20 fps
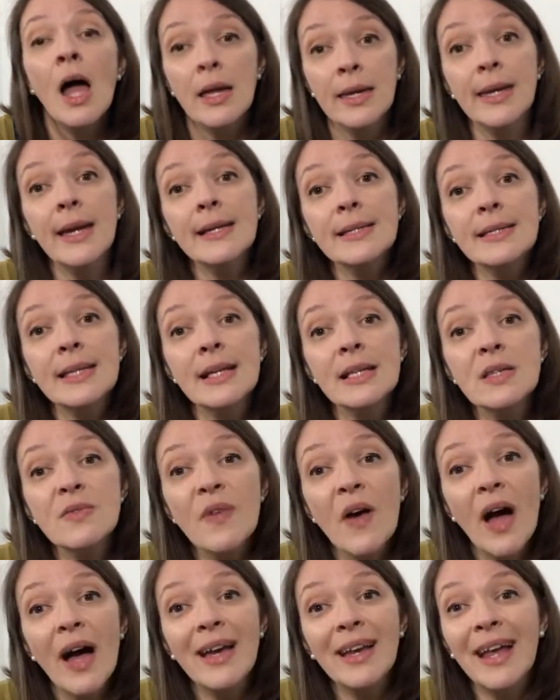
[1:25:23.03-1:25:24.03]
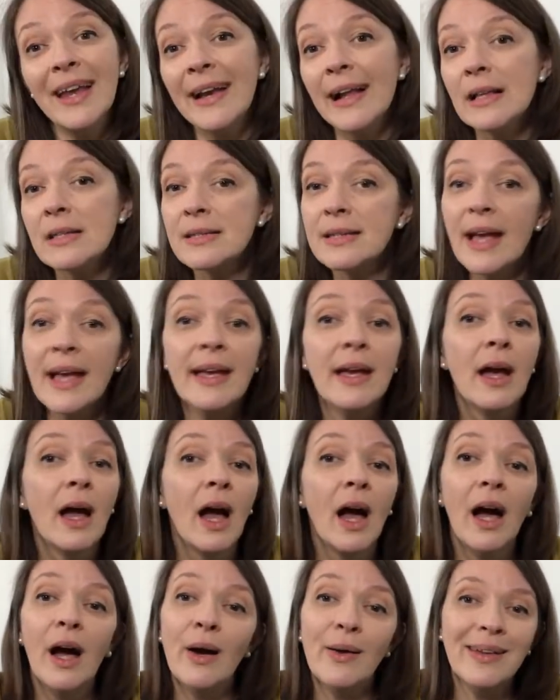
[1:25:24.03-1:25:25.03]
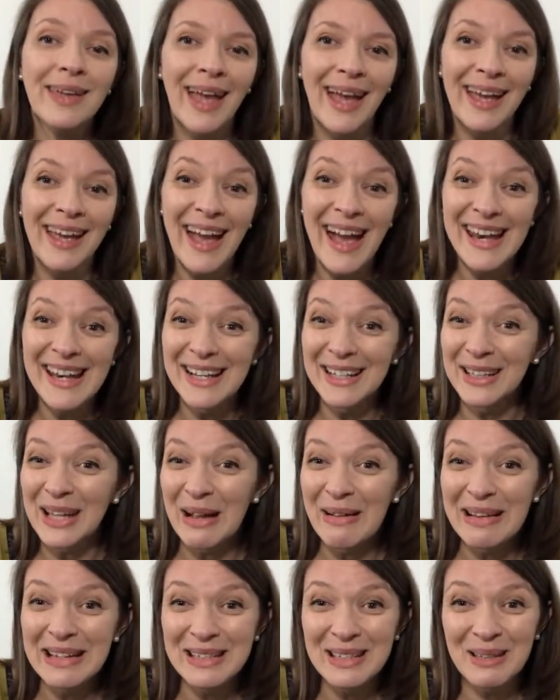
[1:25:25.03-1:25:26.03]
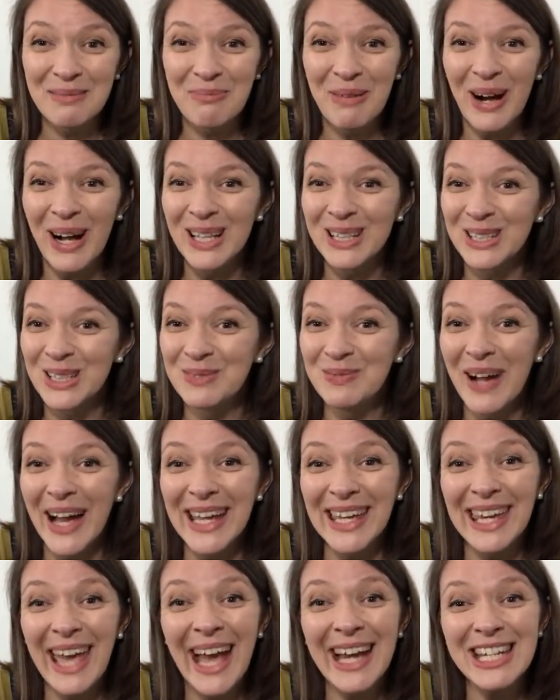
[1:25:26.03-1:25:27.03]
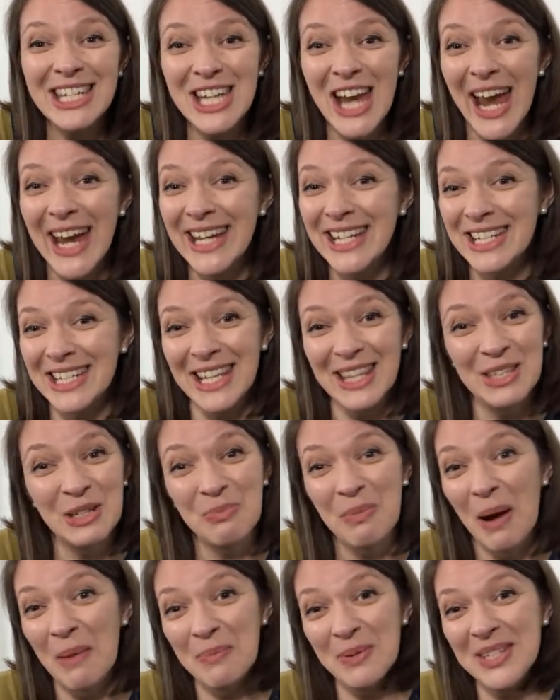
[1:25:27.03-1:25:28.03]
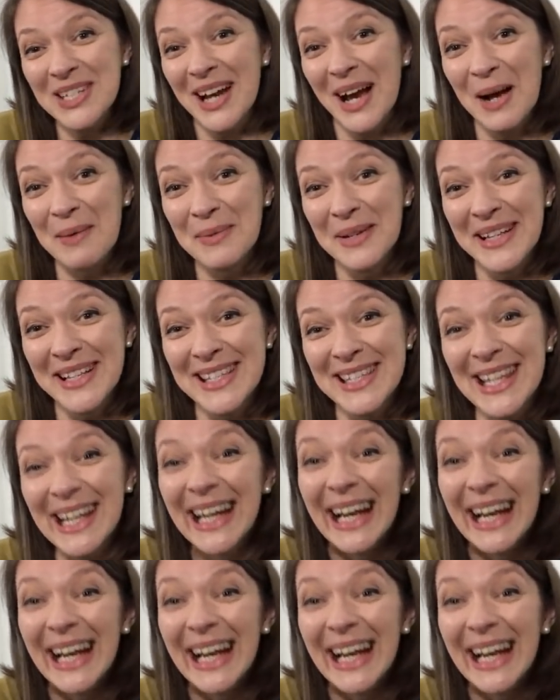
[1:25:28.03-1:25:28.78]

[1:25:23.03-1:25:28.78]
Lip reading: yes, that's fine. And I'll say, okay. And I'll go into the bathroom and get changed into my pyjamas.